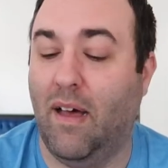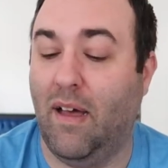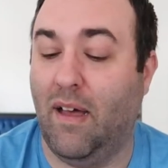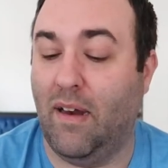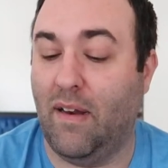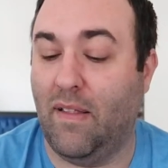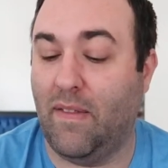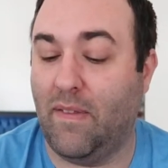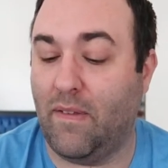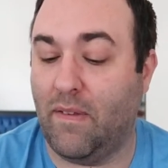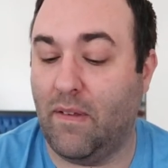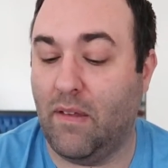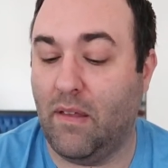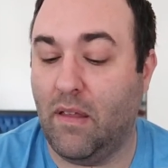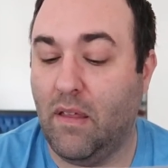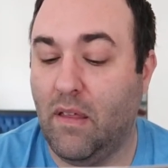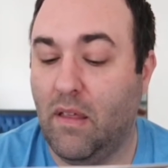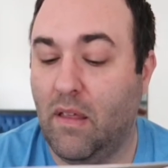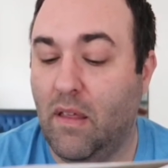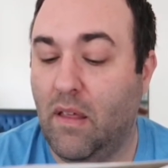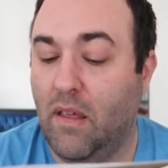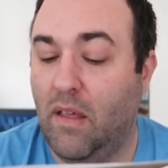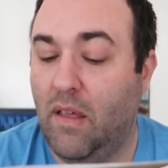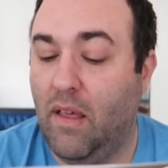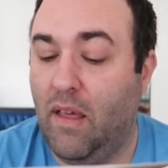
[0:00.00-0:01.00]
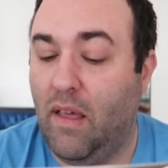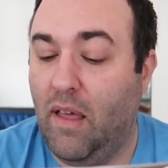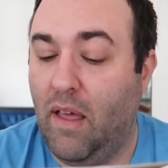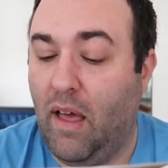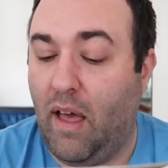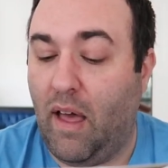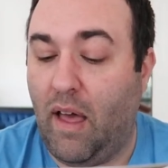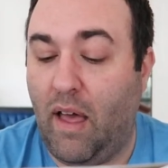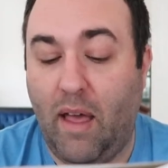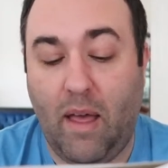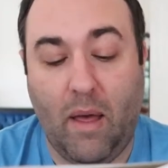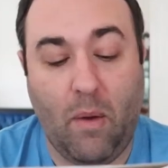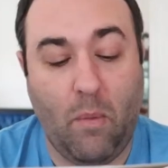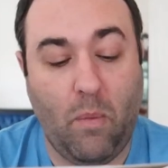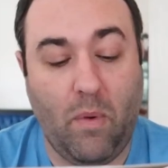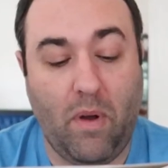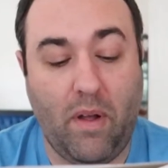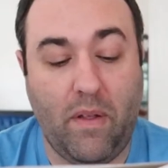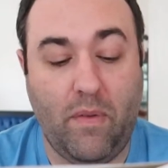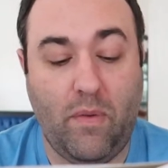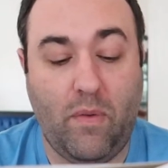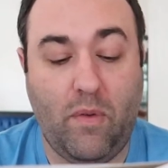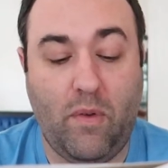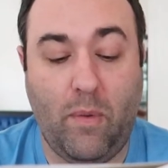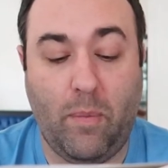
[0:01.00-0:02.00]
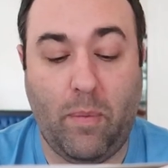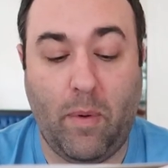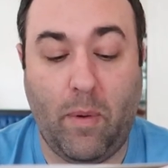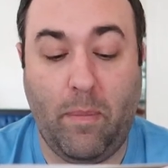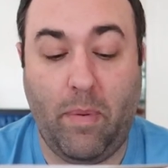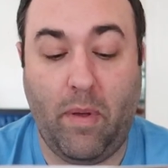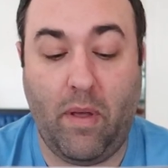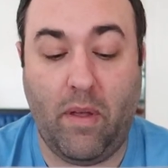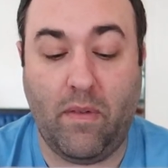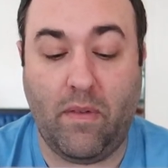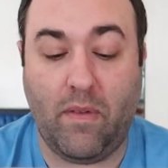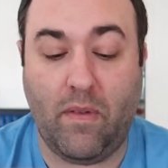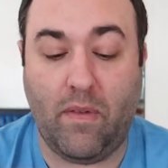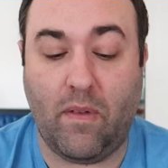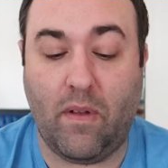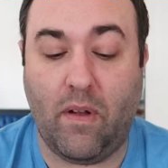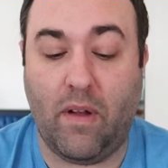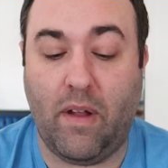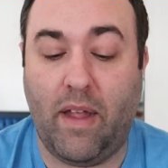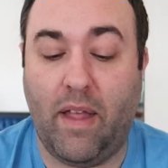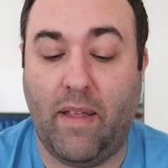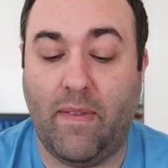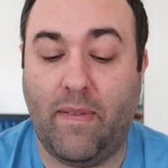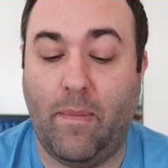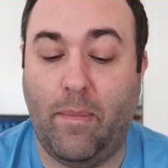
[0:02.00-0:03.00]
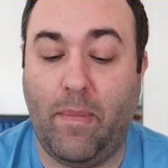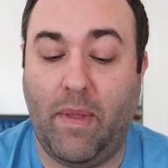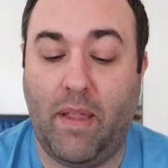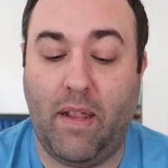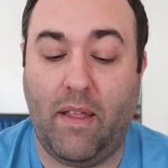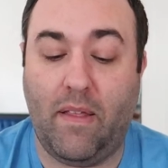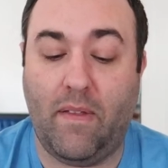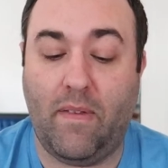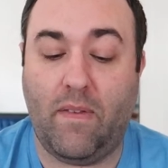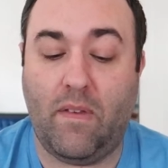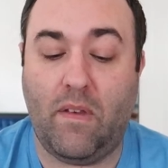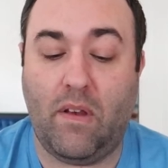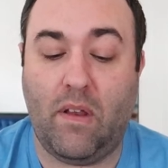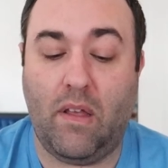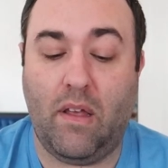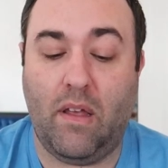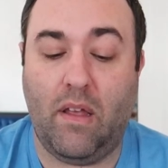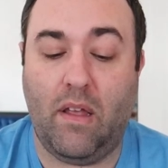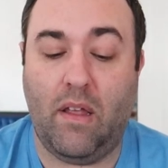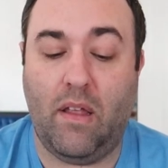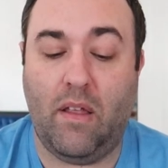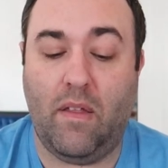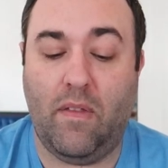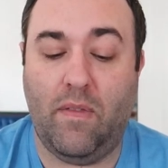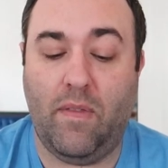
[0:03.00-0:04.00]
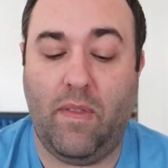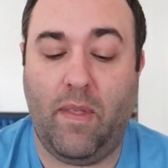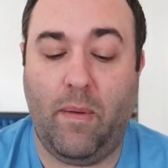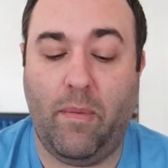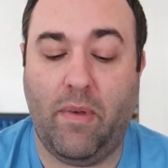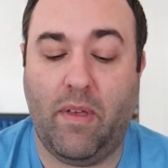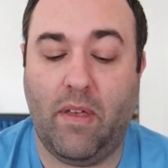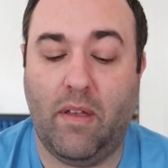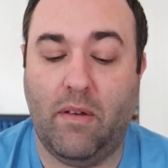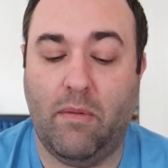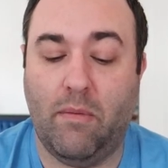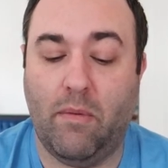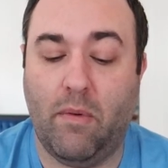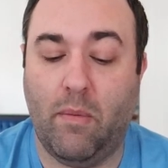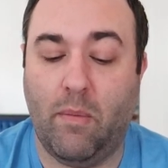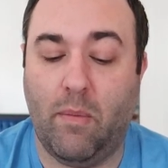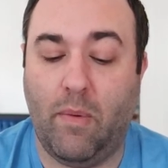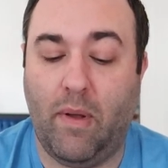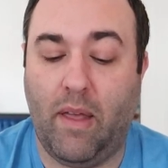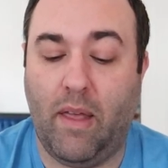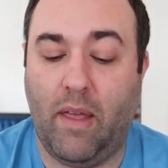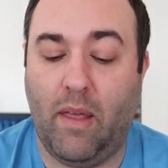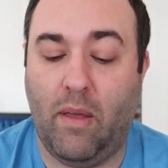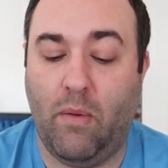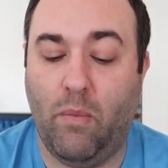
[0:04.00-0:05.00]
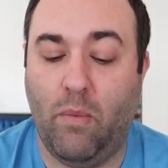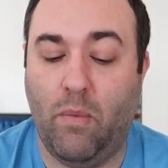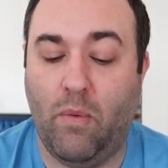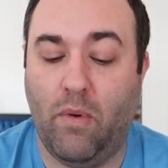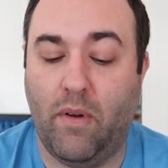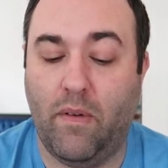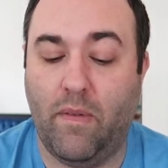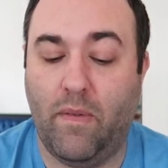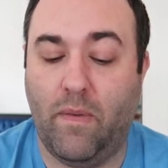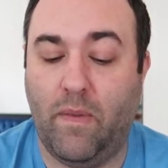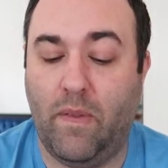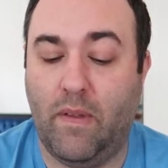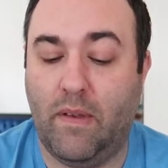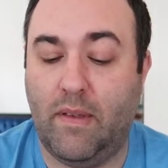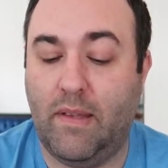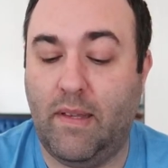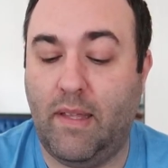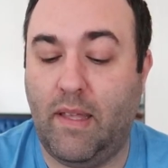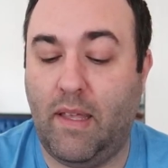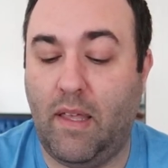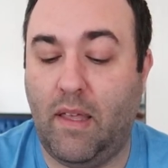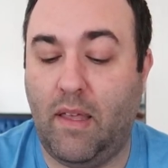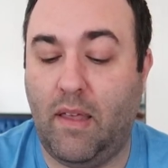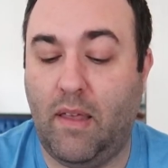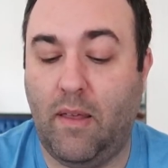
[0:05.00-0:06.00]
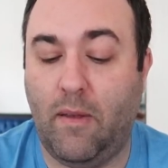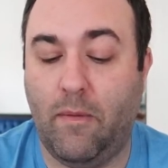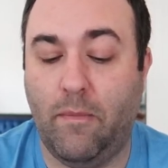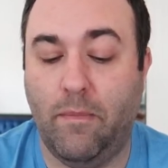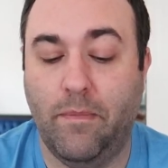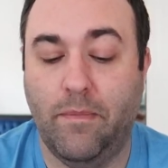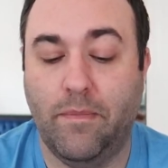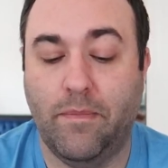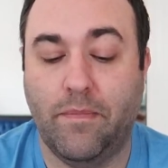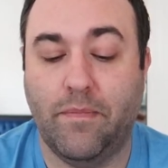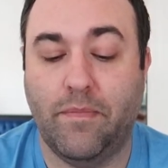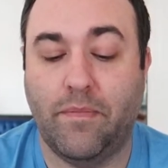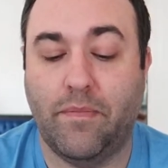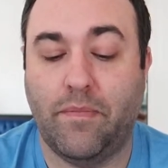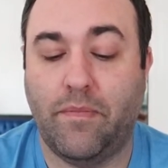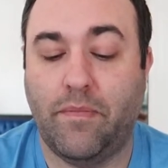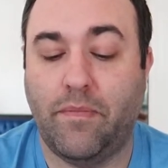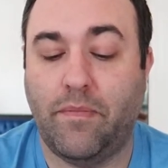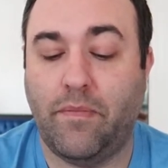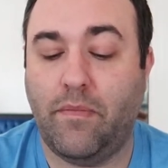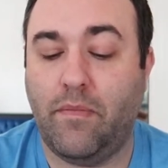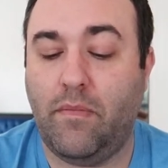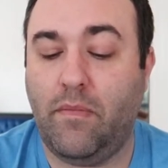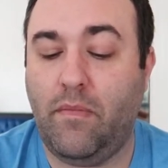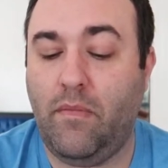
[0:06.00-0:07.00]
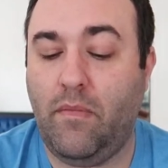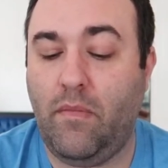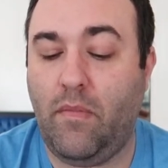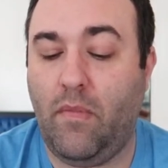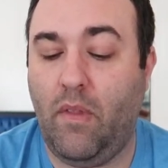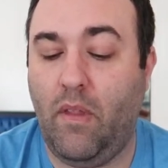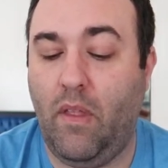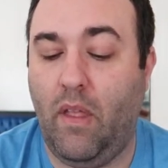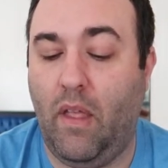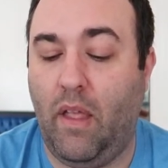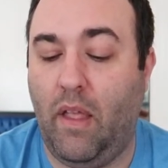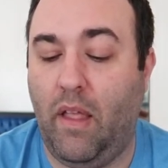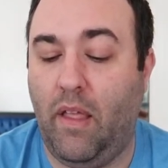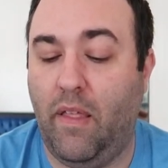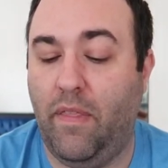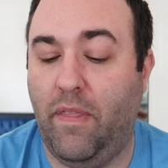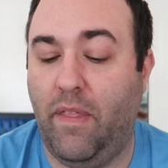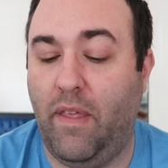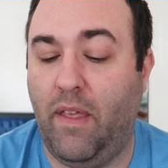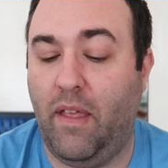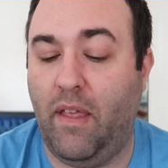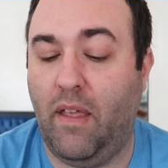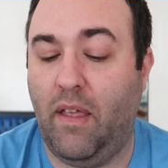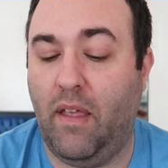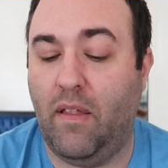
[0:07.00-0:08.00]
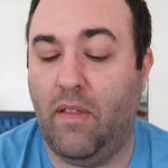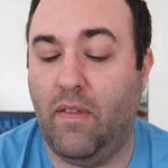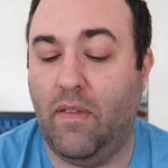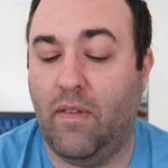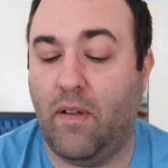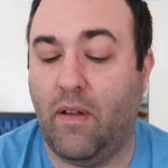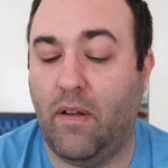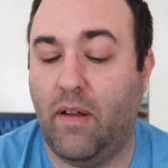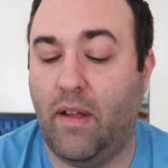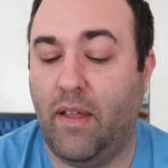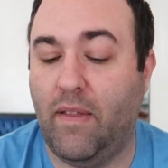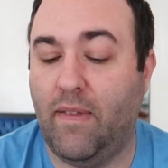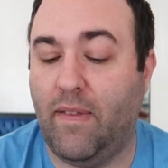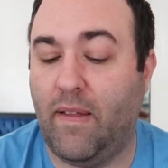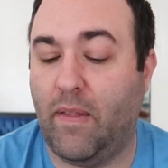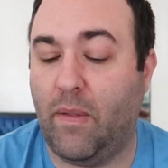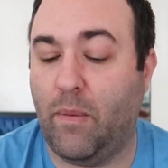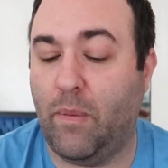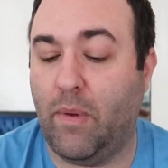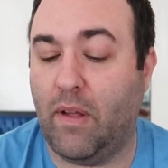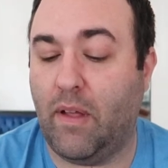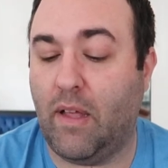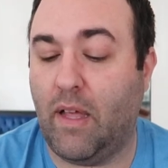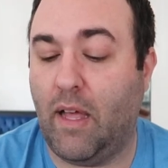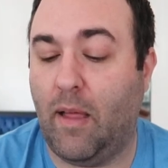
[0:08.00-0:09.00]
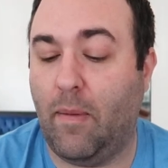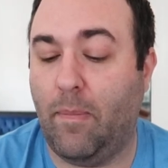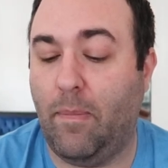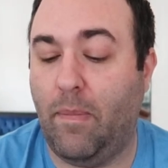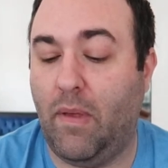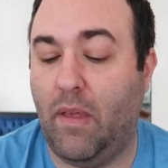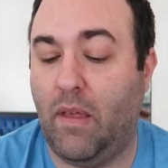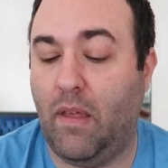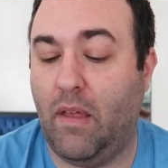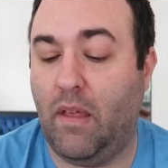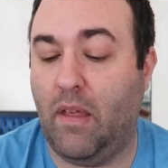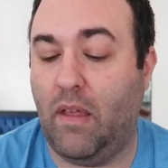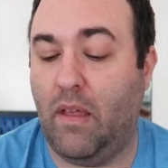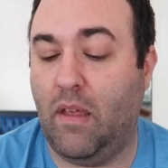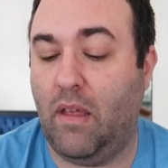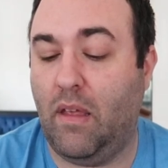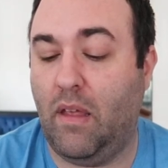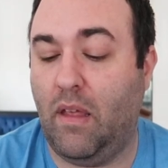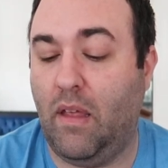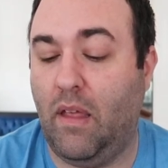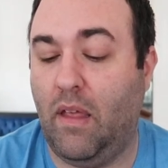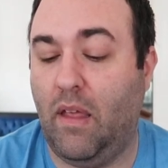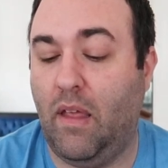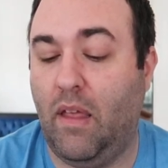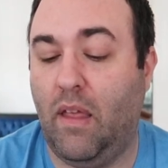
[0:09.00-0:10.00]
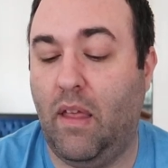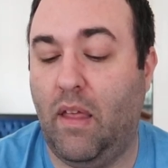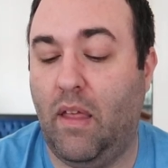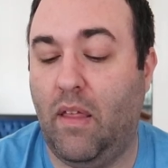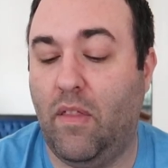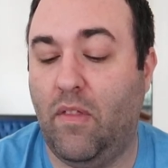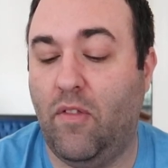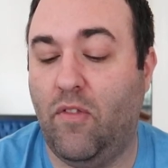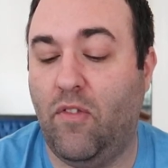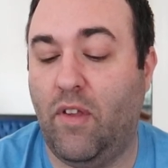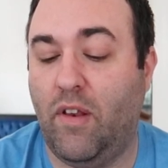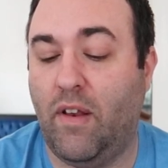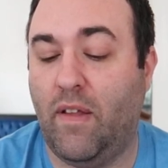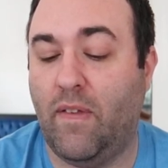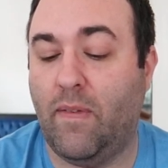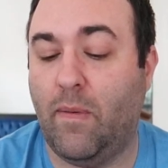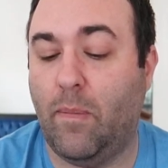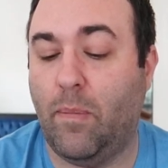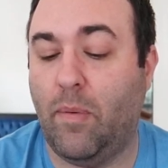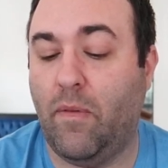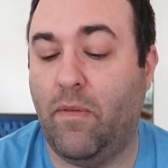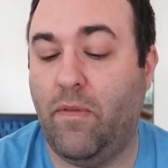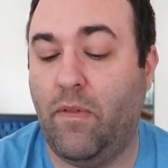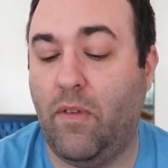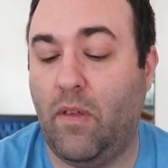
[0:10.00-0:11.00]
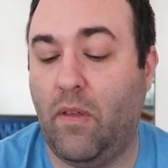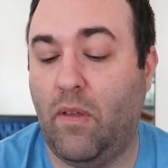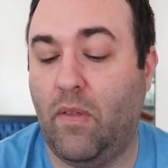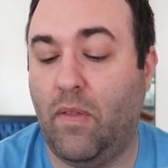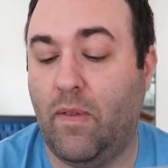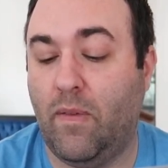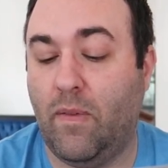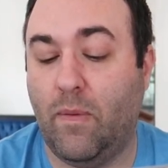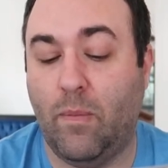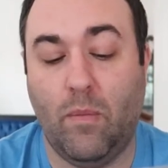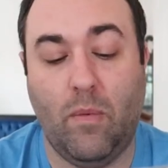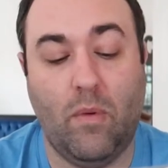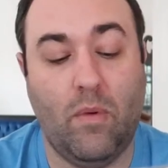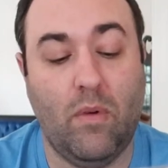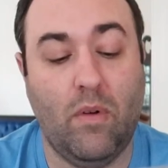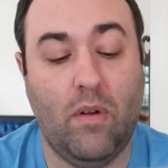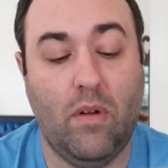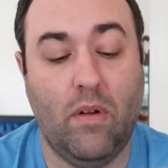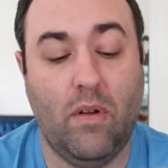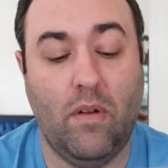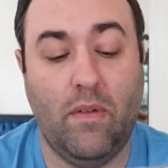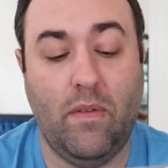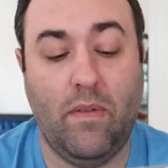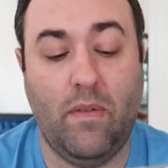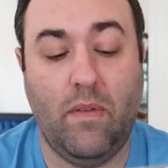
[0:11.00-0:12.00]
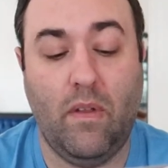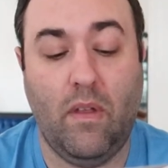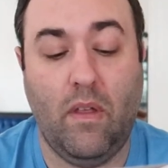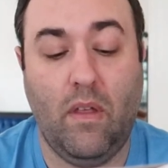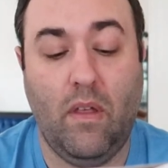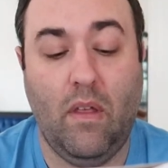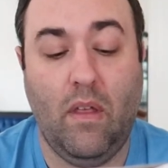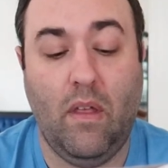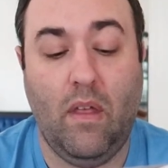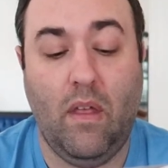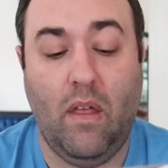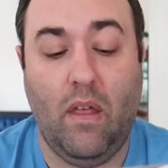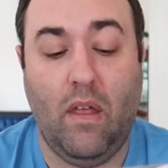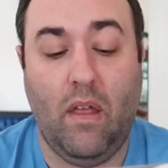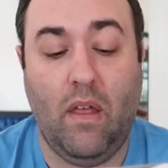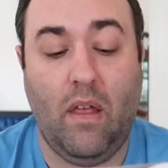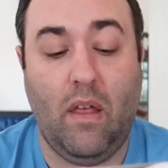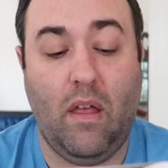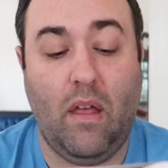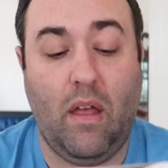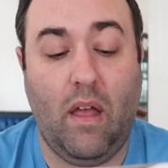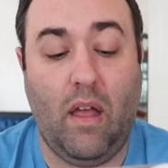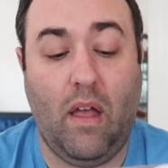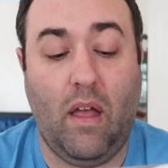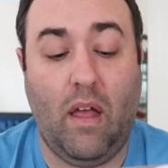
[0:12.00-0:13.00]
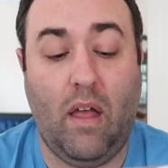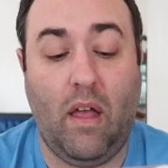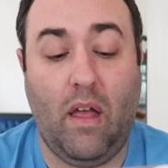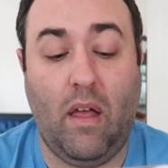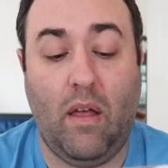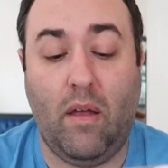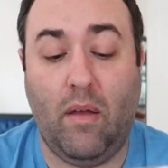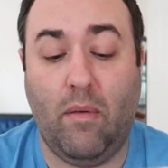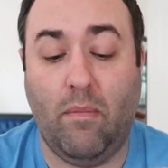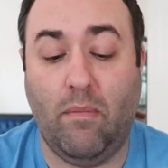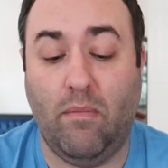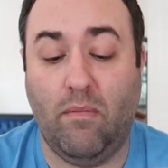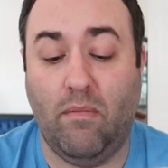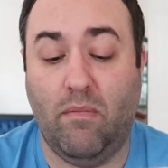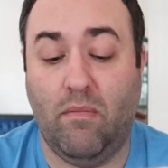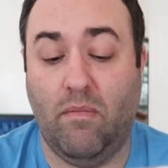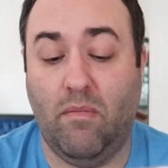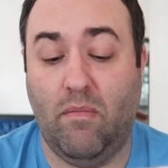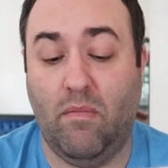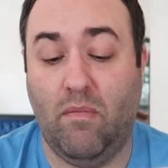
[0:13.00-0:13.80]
honestly, uh, wants to propose to Zari as a media stunt. Then we cut to where Ray warns the team. And then Zari's at the red carpet and she does the perfume, the s'mores. Um,